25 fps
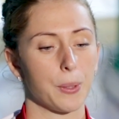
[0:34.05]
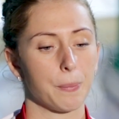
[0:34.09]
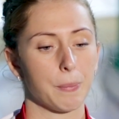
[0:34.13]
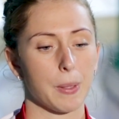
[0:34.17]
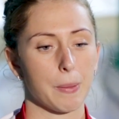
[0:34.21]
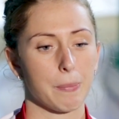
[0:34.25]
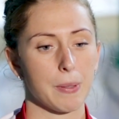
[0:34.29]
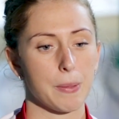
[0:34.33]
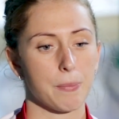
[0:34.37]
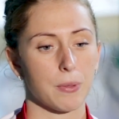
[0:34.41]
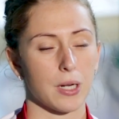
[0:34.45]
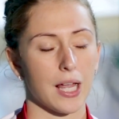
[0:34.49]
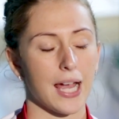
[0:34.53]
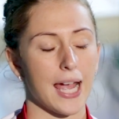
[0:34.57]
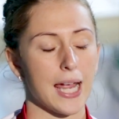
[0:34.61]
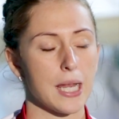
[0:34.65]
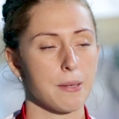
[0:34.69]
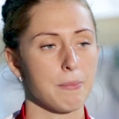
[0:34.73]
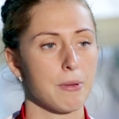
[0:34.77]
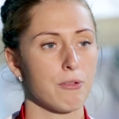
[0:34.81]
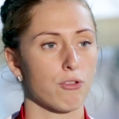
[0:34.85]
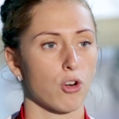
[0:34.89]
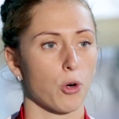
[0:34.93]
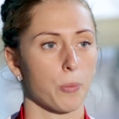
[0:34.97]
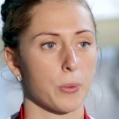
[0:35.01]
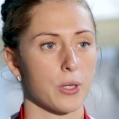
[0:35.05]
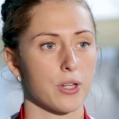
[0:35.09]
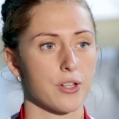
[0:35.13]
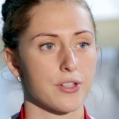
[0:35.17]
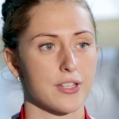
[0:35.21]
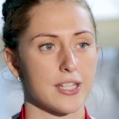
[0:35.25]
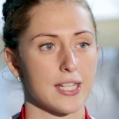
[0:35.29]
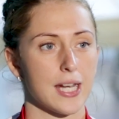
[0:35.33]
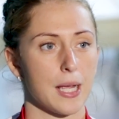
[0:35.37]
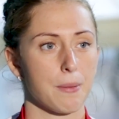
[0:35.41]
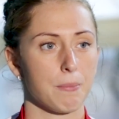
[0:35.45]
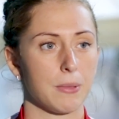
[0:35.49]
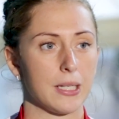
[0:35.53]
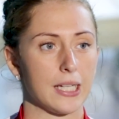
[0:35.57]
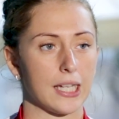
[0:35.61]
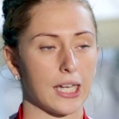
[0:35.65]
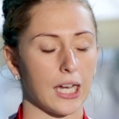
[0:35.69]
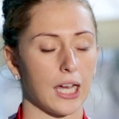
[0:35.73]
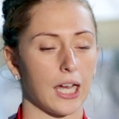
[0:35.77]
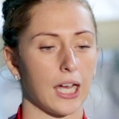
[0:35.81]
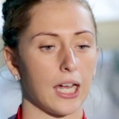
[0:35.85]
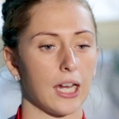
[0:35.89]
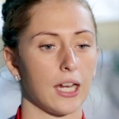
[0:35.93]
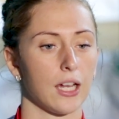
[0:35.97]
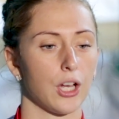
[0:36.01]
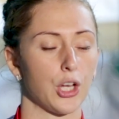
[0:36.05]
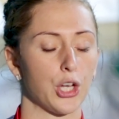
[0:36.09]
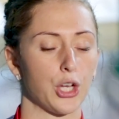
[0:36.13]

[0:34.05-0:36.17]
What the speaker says: are people like Amy Roberts and Emily Kay.